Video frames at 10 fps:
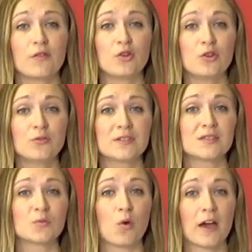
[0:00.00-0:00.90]

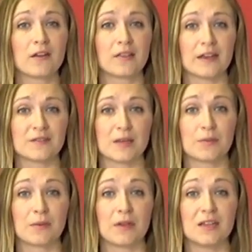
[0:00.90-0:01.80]
nuisance wildlife
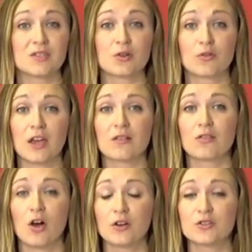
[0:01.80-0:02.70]
subcommittee to create
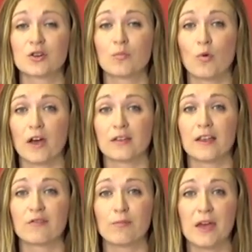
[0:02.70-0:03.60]
long-term
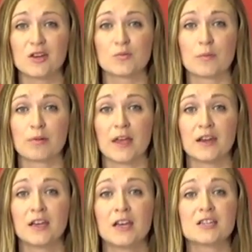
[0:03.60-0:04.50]
wildlife management
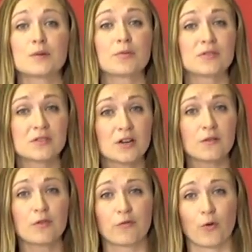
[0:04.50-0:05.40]
plan to
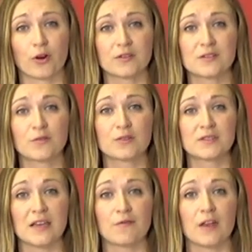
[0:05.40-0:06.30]
preserve the forest for
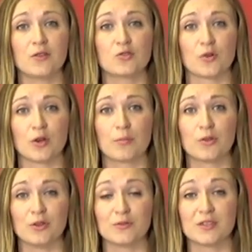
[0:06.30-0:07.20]
safe and
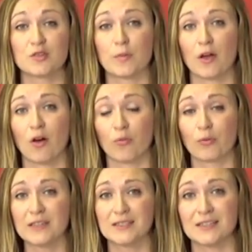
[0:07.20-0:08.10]
enjoyable usage by all
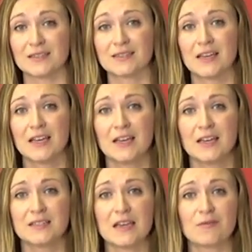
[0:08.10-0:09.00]
residents.
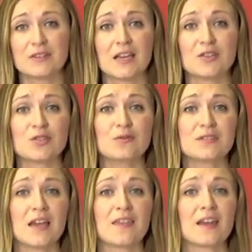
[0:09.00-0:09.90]
David said
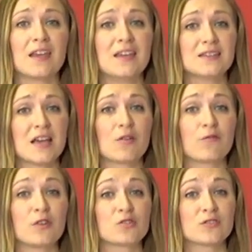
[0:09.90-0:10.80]
Tuesday that he and town
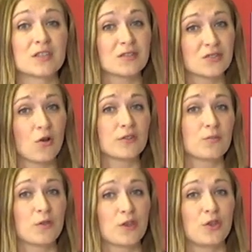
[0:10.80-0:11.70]
officials
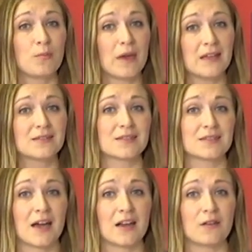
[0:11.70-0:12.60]
consulted with the Humane Humane
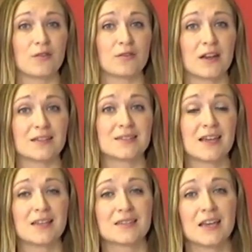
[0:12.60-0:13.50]
Society of the United
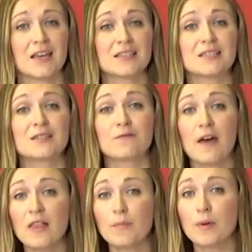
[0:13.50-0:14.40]
States to
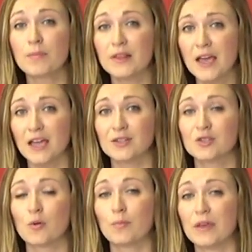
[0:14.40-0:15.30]
develop a plan
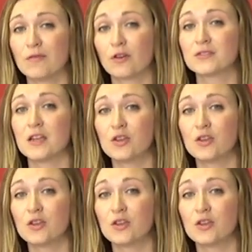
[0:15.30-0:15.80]
so beavers and